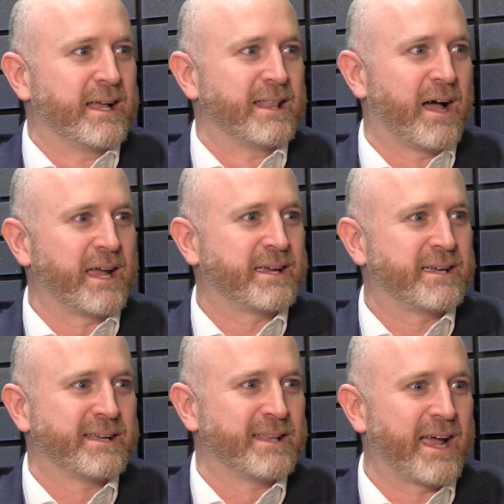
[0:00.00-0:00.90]
like
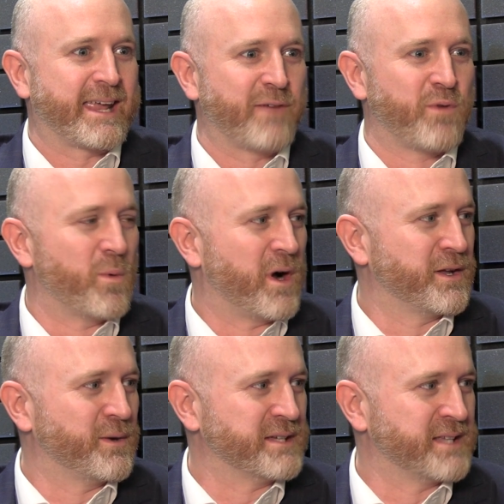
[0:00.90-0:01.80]
everyone
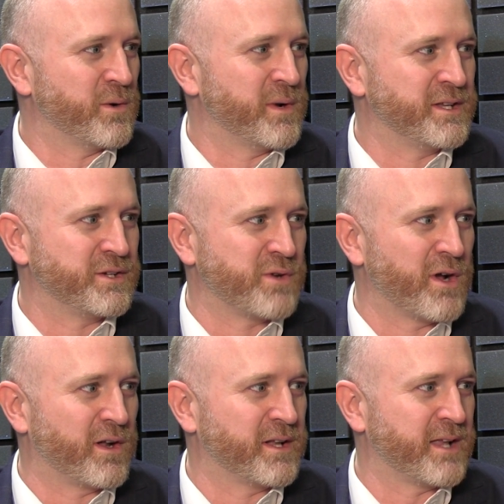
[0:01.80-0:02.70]
who has a little industry
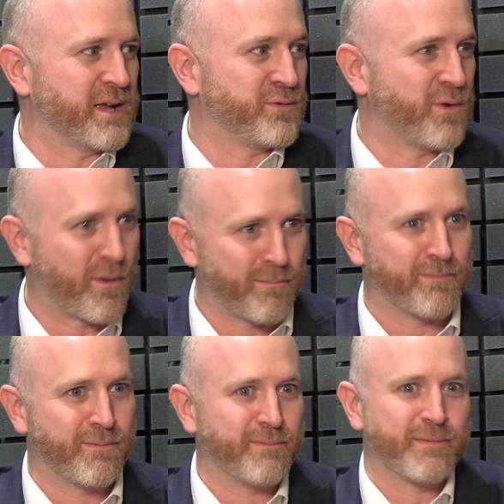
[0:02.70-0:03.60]
holiday from
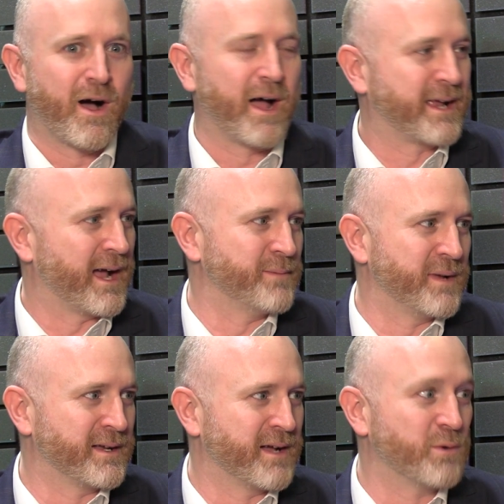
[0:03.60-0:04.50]

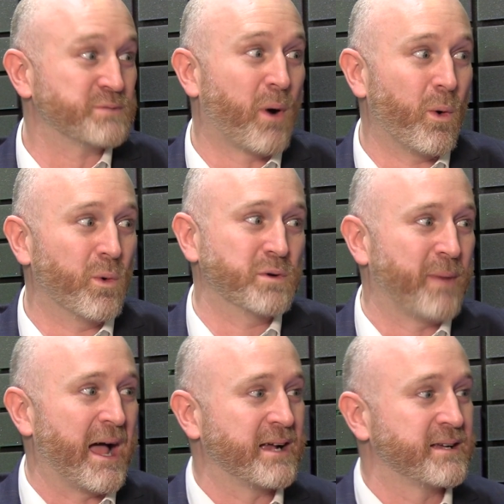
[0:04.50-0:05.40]
iGaming, I was pulled
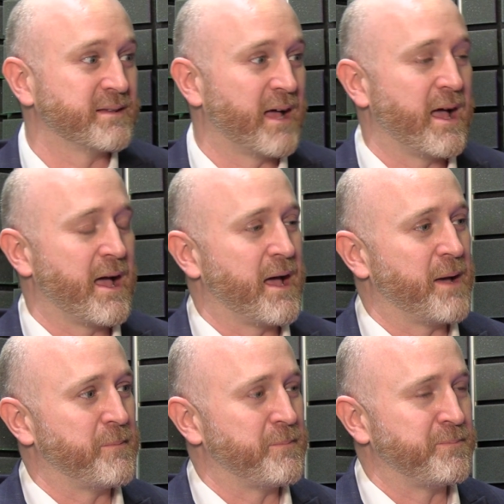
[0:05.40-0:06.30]
back.
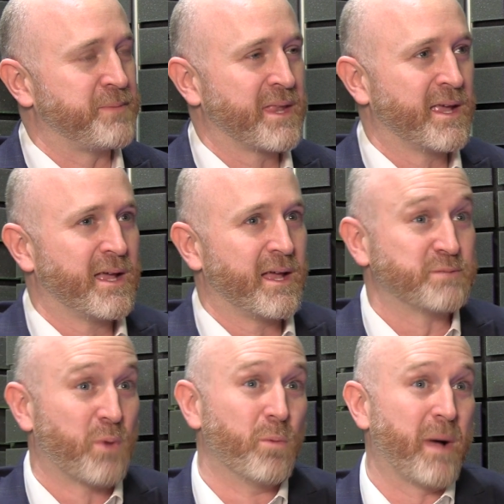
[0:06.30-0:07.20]
I was
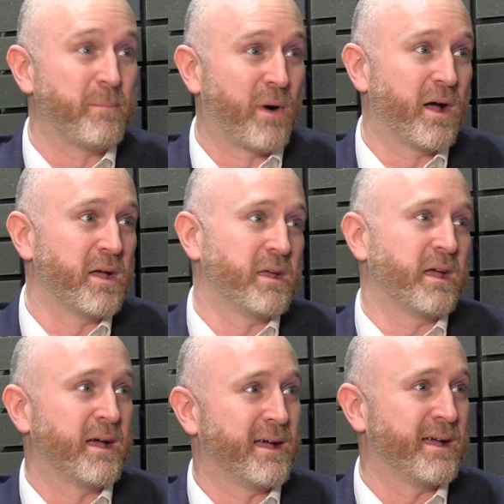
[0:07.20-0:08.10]
pulled back by
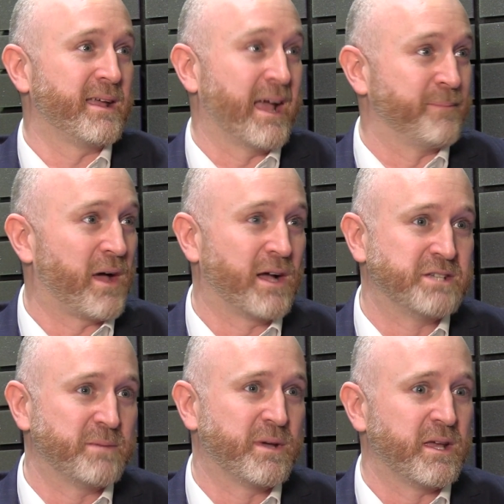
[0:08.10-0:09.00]

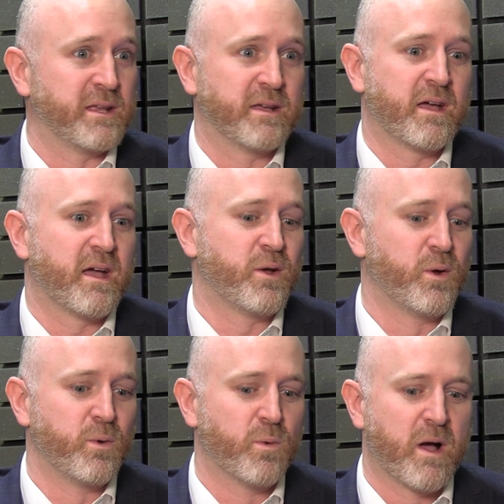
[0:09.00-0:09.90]
IGP,
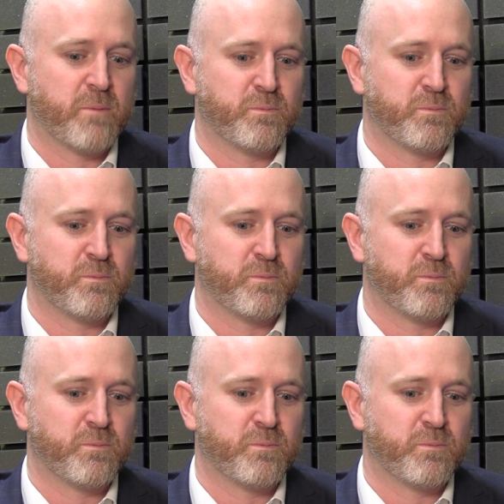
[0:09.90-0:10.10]
who